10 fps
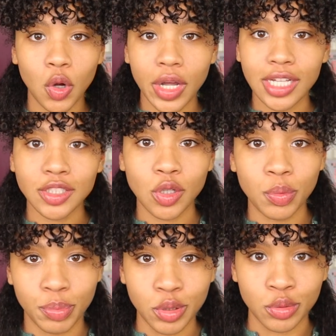Okay, so
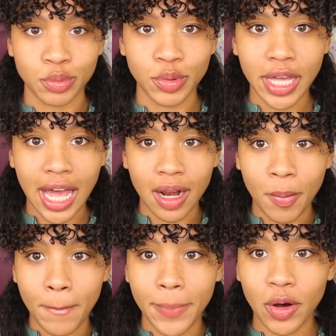boom, we got
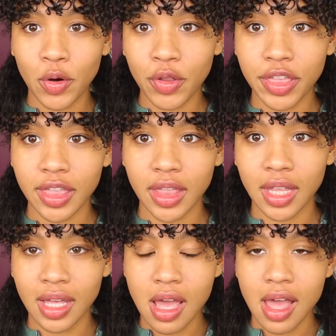them both
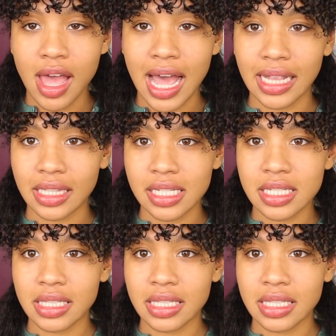at this